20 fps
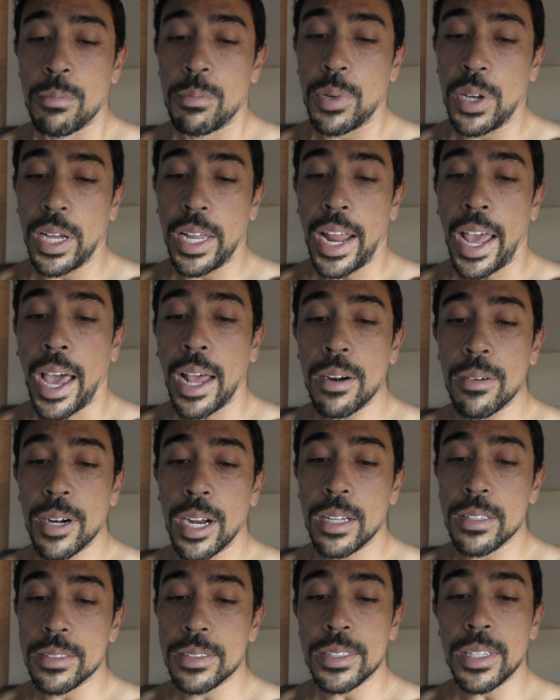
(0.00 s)
but at
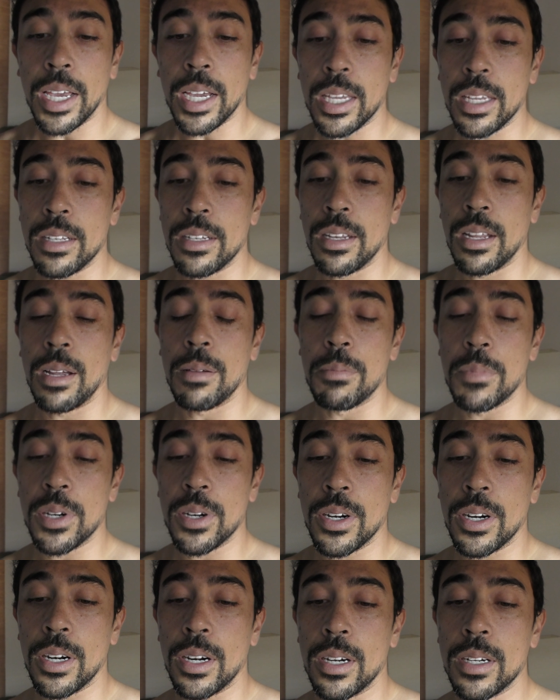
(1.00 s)
around second
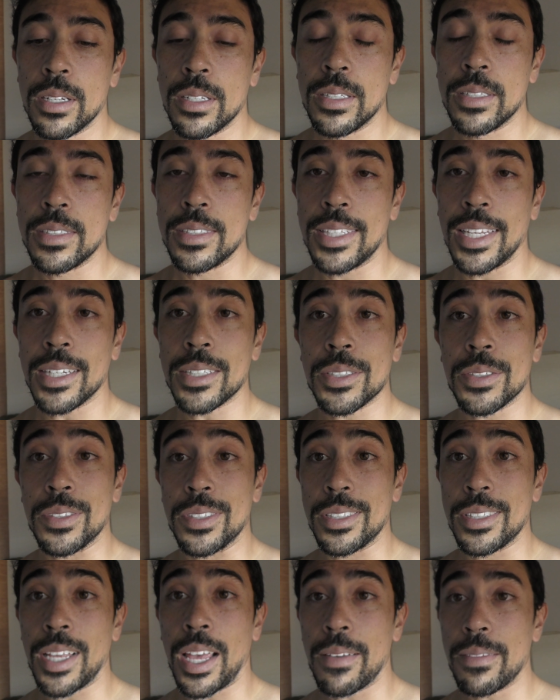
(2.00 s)
number 6 or
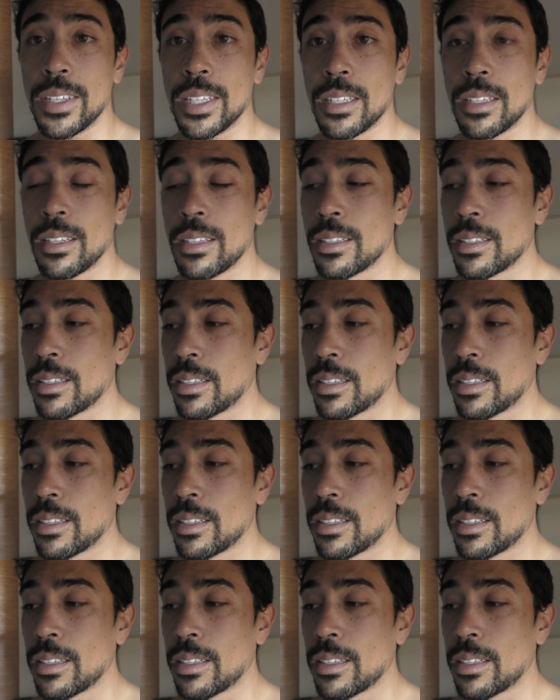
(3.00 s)
7,